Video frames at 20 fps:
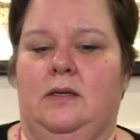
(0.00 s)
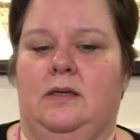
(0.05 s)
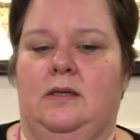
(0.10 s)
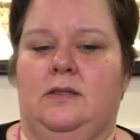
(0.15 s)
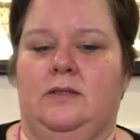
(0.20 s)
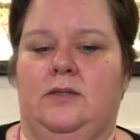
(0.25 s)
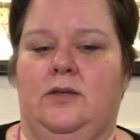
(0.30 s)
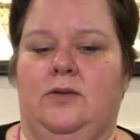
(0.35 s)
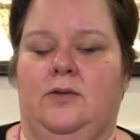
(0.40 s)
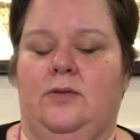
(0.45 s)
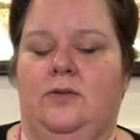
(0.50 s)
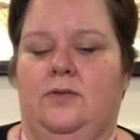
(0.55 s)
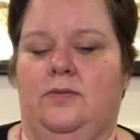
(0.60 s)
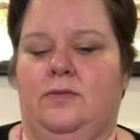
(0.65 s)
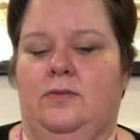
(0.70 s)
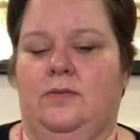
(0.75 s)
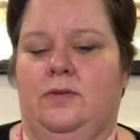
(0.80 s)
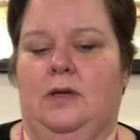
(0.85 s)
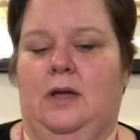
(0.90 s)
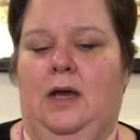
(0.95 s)

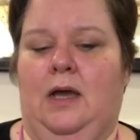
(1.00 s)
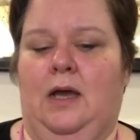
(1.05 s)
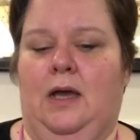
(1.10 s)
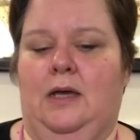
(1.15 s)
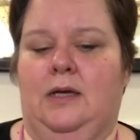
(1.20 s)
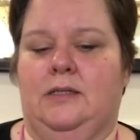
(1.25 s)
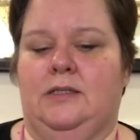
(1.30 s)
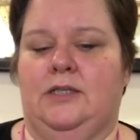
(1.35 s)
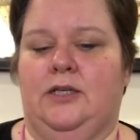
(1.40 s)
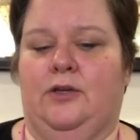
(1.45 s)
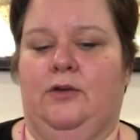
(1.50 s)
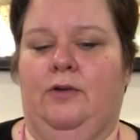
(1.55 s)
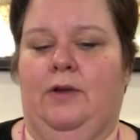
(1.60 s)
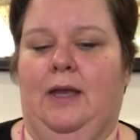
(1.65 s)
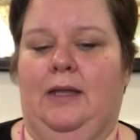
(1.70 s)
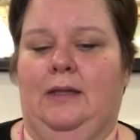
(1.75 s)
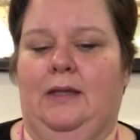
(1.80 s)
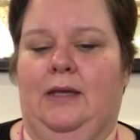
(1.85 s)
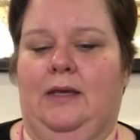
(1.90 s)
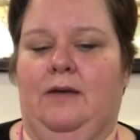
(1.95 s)
So to
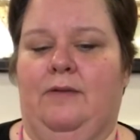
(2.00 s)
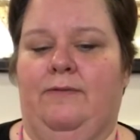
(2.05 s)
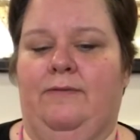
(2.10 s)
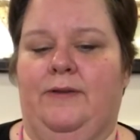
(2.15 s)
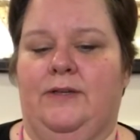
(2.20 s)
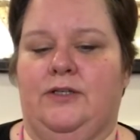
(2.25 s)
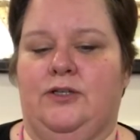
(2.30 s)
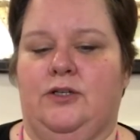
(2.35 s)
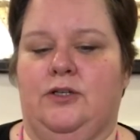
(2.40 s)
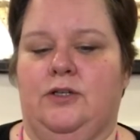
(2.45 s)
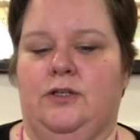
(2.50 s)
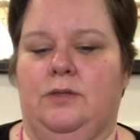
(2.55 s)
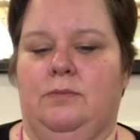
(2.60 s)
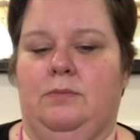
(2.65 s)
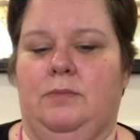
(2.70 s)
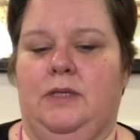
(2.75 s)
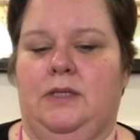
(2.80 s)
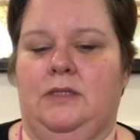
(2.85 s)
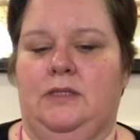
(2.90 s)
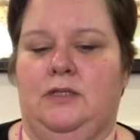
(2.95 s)
create like a
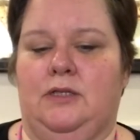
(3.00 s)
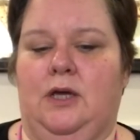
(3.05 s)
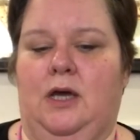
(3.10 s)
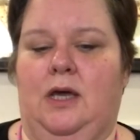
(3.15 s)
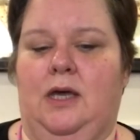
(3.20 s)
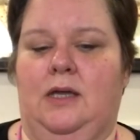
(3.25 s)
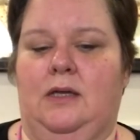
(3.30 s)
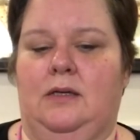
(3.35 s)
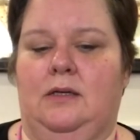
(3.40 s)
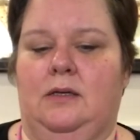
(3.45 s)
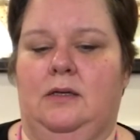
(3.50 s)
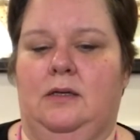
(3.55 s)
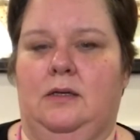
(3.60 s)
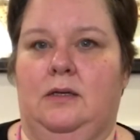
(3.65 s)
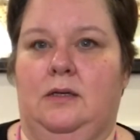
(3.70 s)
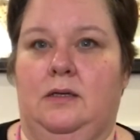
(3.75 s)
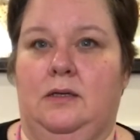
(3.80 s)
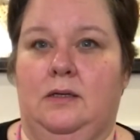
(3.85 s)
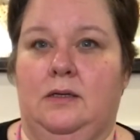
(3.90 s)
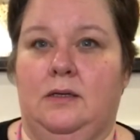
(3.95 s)
fisherman's knot.
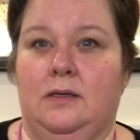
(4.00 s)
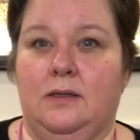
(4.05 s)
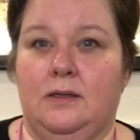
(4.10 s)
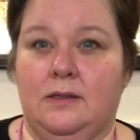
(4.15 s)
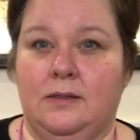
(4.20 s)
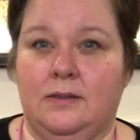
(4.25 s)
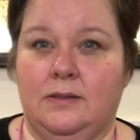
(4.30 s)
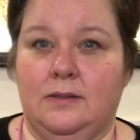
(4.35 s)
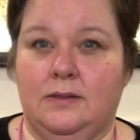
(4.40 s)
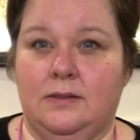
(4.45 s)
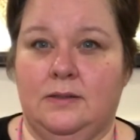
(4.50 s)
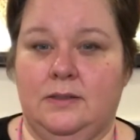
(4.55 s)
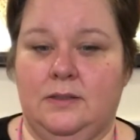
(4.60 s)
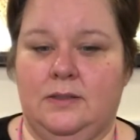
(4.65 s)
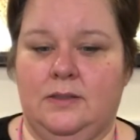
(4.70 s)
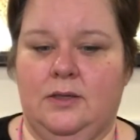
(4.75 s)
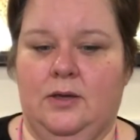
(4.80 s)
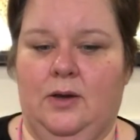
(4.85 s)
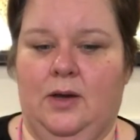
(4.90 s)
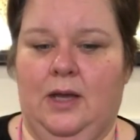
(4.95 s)

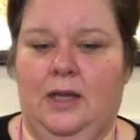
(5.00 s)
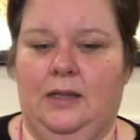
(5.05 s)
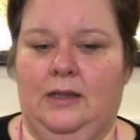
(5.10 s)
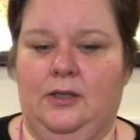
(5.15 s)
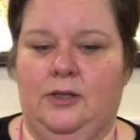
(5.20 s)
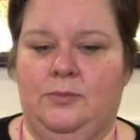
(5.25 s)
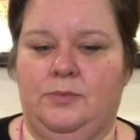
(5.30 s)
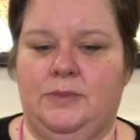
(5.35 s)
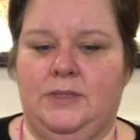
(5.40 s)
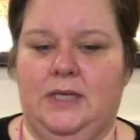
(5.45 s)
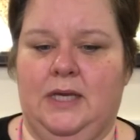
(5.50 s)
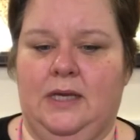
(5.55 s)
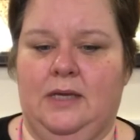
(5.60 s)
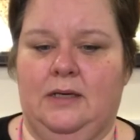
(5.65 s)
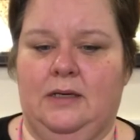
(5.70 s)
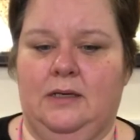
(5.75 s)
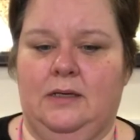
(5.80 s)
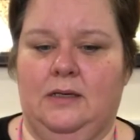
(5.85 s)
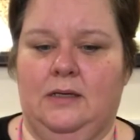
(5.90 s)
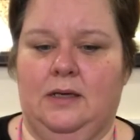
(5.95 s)
So I looped
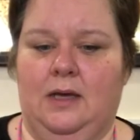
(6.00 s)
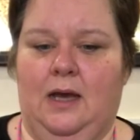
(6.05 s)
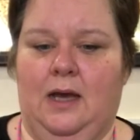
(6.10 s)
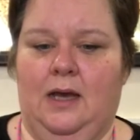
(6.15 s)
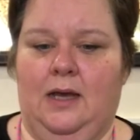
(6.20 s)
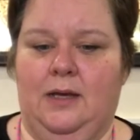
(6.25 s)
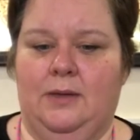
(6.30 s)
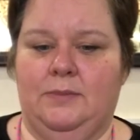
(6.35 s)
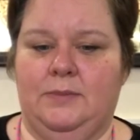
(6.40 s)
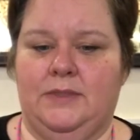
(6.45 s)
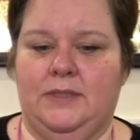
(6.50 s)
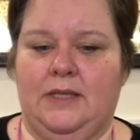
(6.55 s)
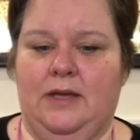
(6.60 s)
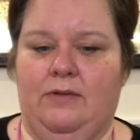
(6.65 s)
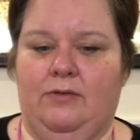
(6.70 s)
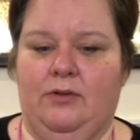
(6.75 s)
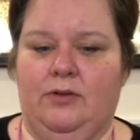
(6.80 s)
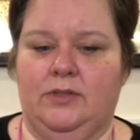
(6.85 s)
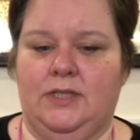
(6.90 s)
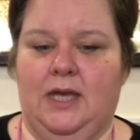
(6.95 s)
it
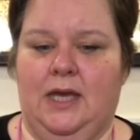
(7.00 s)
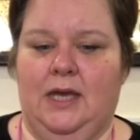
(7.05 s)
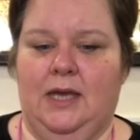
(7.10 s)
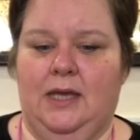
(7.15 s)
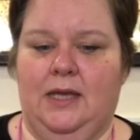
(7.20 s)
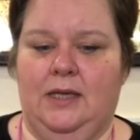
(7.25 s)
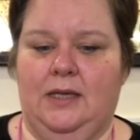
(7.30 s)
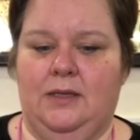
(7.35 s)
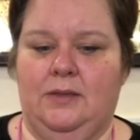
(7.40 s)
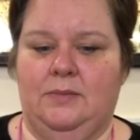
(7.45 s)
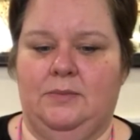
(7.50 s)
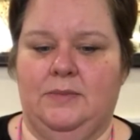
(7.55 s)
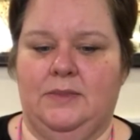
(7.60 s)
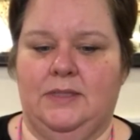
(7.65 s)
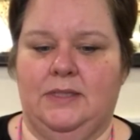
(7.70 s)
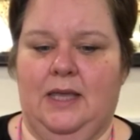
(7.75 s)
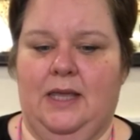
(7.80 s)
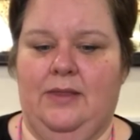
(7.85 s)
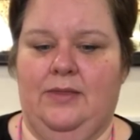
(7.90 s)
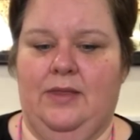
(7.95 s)
several
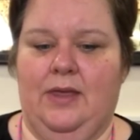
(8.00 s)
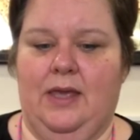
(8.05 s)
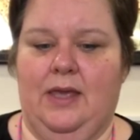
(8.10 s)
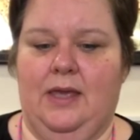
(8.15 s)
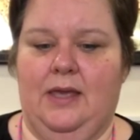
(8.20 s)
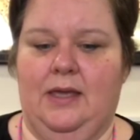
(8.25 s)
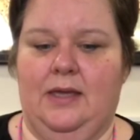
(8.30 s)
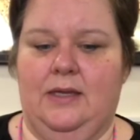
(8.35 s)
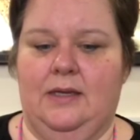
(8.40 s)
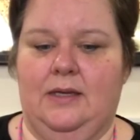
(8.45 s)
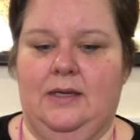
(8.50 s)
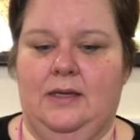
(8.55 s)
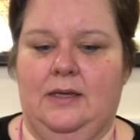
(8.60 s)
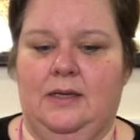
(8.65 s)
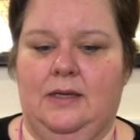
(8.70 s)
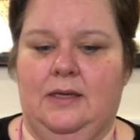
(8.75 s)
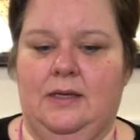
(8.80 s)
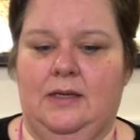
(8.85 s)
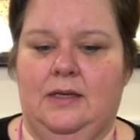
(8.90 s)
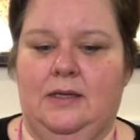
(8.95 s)
times and then
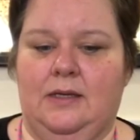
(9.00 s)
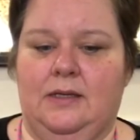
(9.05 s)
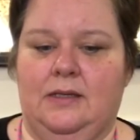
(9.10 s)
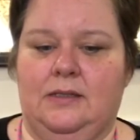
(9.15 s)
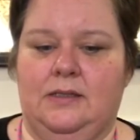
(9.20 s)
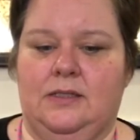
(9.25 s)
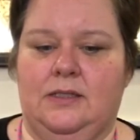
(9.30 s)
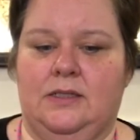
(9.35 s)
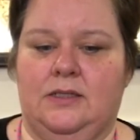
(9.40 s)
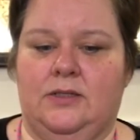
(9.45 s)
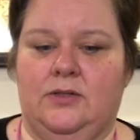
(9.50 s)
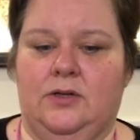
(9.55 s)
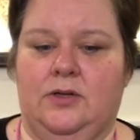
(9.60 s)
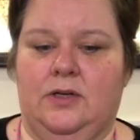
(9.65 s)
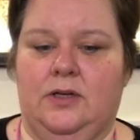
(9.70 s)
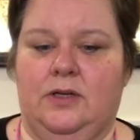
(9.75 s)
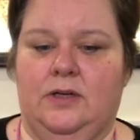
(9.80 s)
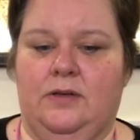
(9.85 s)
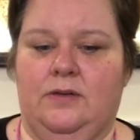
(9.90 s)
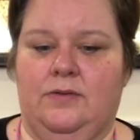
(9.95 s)
just
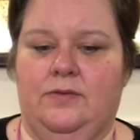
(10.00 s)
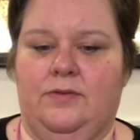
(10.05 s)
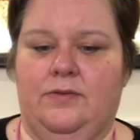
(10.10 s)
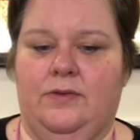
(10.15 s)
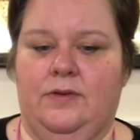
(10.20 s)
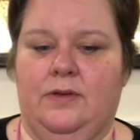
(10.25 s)
sort of